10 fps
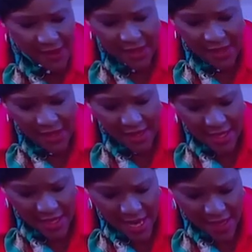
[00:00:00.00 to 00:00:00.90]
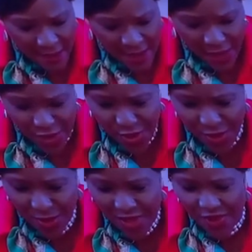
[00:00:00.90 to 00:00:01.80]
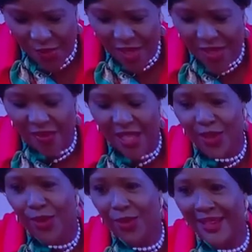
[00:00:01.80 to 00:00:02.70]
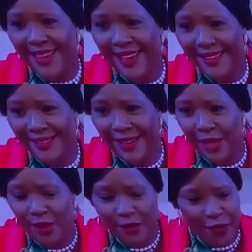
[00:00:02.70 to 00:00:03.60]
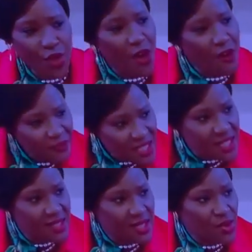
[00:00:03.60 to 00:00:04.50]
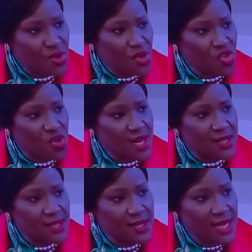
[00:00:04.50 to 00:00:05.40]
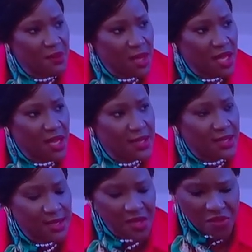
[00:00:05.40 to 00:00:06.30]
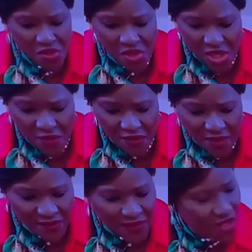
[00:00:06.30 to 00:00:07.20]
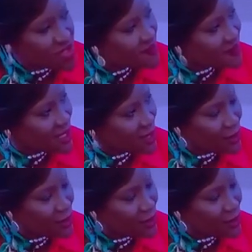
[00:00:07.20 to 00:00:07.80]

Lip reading: and hand back to you, and just want to thank you again for your confidence and also your trust in me as the Secretary General of the Convention. Thank you.